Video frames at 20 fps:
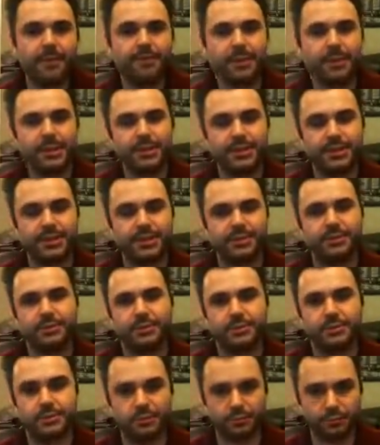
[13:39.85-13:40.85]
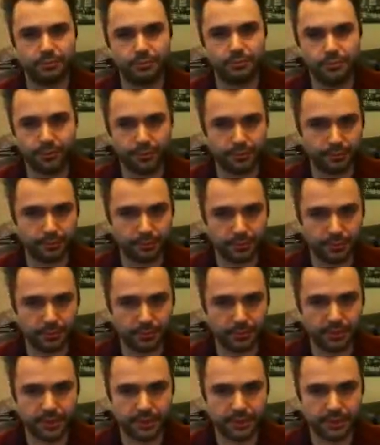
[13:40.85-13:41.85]
because the sorcerers will
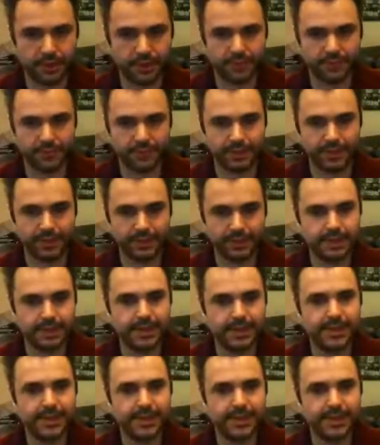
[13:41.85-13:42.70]
lose the unit fleet.